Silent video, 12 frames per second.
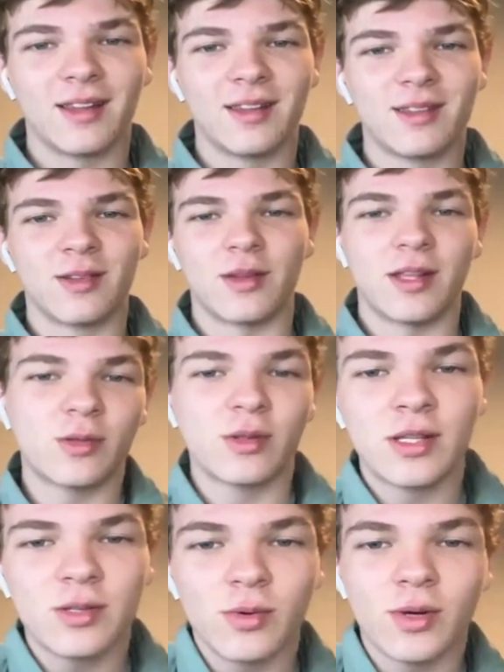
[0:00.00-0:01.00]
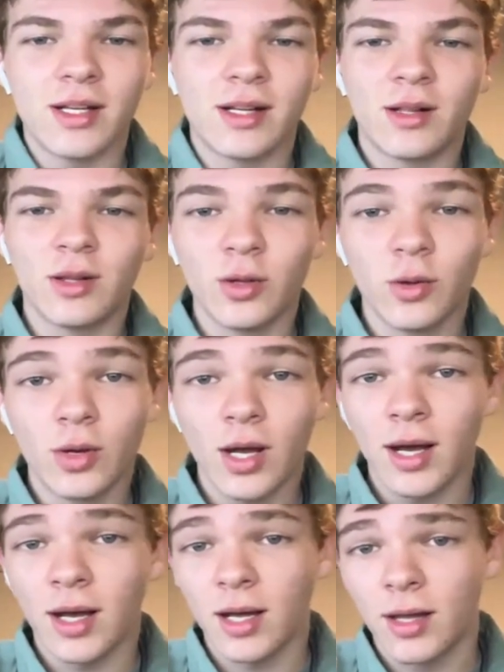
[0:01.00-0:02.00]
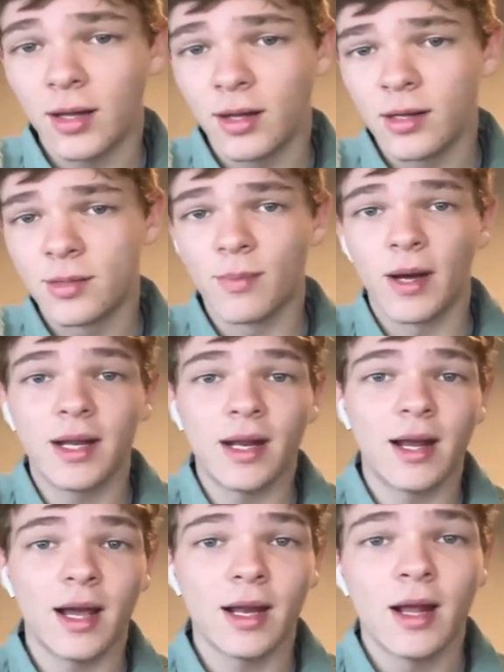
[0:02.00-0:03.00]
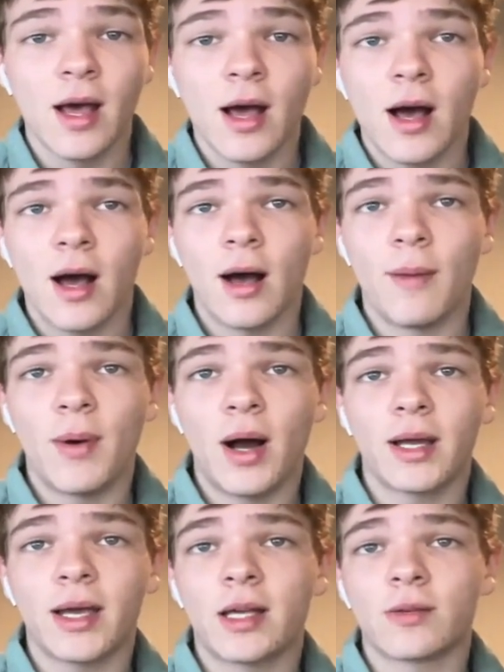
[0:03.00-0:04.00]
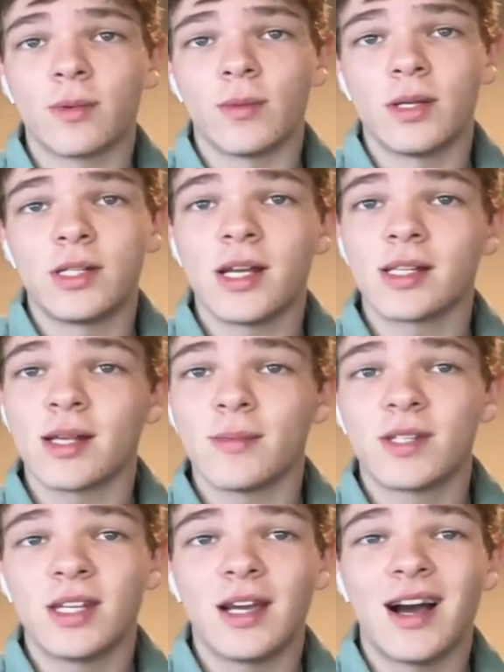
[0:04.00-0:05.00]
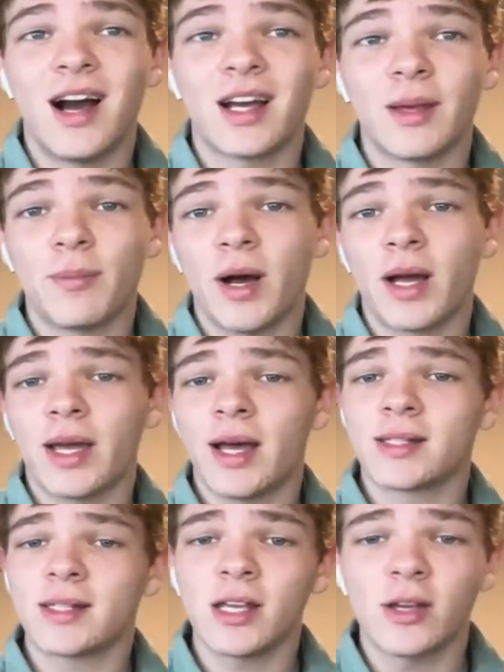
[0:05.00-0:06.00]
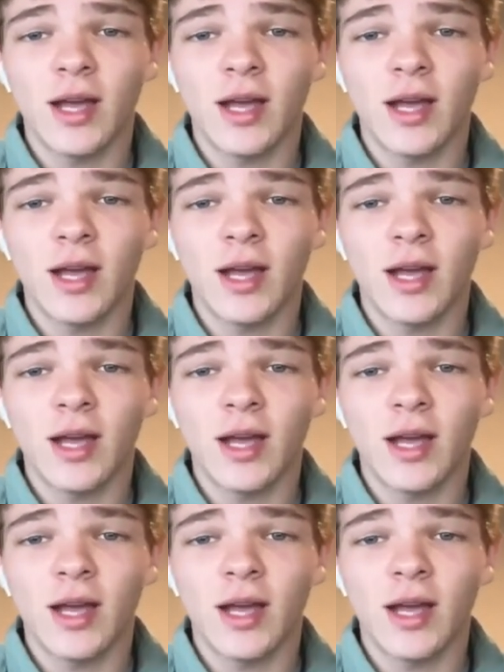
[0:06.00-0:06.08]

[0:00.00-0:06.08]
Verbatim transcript: so this this will conclude uh, this Monday night uh, podcast from the GSMC Hockey Podcast. Thank you